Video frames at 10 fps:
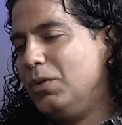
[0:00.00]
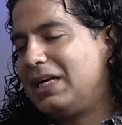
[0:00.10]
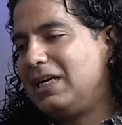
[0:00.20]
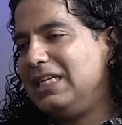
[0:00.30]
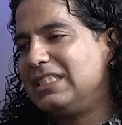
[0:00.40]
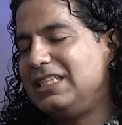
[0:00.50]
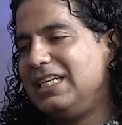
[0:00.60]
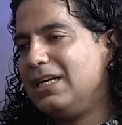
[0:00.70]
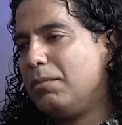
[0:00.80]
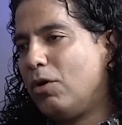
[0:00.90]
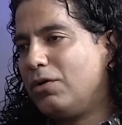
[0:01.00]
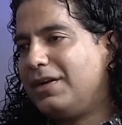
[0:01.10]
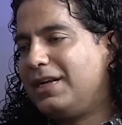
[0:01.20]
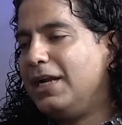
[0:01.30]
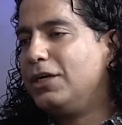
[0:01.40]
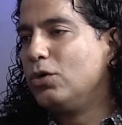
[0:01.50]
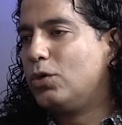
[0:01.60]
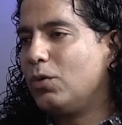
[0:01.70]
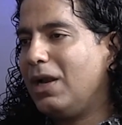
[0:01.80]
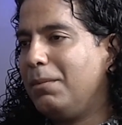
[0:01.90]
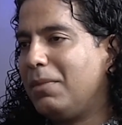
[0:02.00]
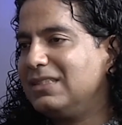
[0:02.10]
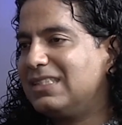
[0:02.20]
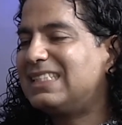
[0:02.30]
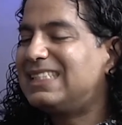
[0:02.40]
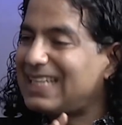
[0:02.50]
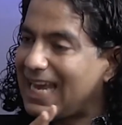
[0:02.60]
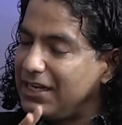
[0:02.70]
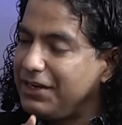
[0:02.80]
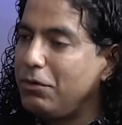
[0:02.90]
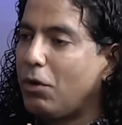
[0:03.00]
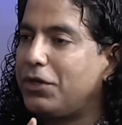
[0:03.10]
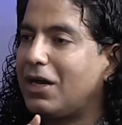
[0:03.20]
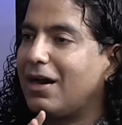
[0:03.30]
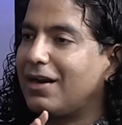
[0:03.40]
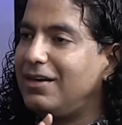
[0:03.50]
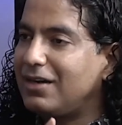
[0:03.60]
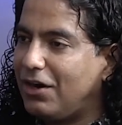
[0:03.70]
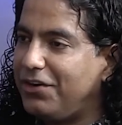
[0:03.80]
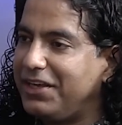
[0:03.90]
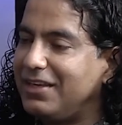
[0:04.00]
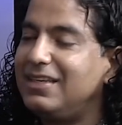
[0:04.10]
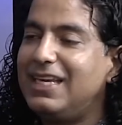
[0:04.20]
you at least need about 10 to 12 months salary, what your current earning,